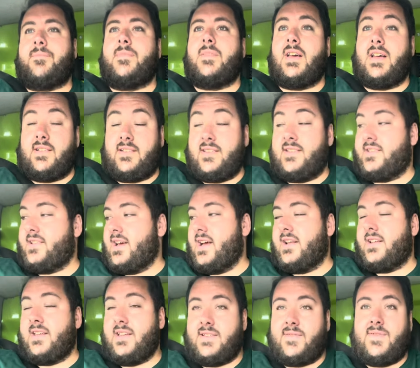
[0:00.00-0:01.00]
As I
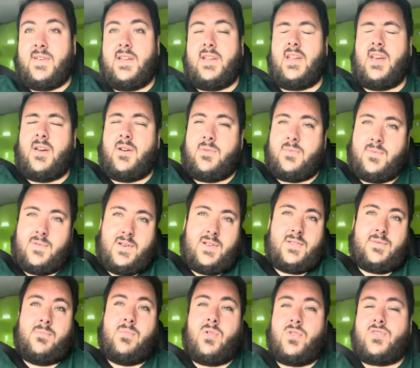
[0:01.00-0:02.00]
said, this video, as
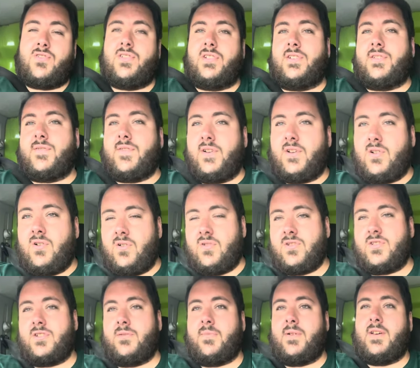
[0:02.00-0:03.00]
much as it's for the
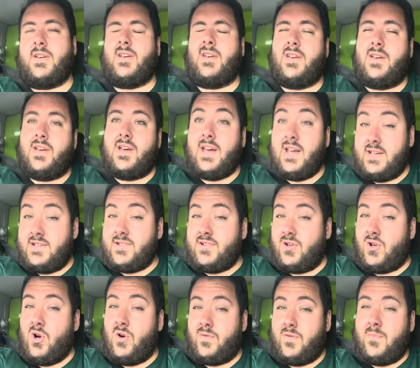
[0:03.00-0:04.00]
customer, it's to
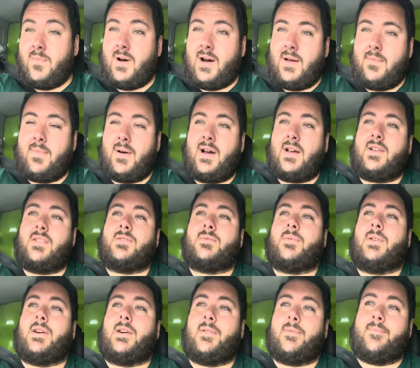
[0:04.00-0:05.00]
cover my back as
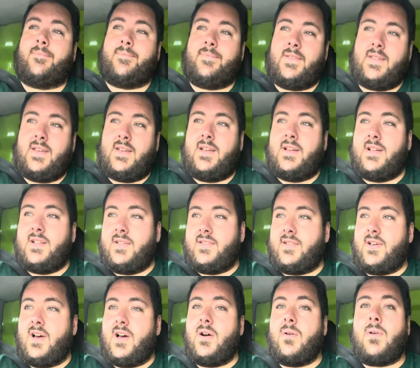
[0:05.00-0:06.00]
well.
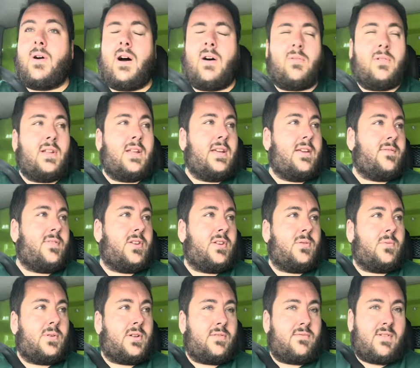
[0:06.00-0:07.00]
So I'll leave you
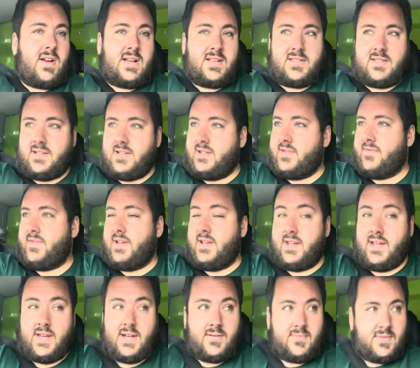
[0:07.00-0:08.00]
with the rest of this
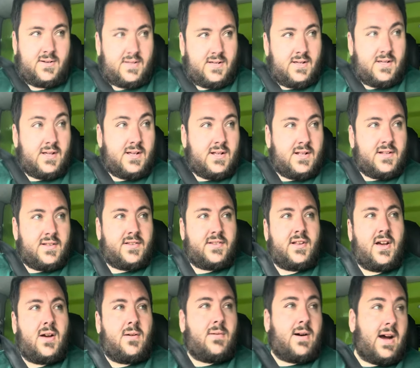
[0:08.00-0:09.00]
video.
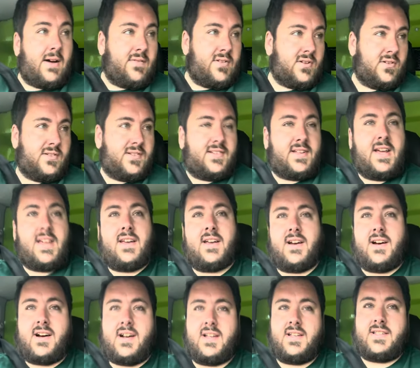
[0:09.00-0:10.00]
So have a good day,
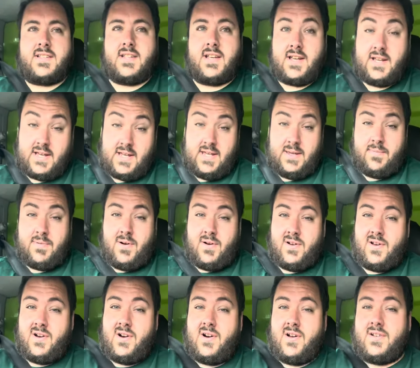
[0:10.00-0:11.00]
guys. Keep on
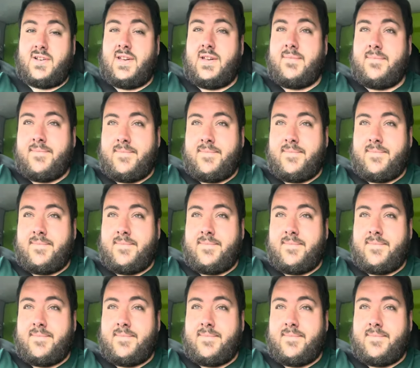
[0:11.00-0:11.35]
gardening.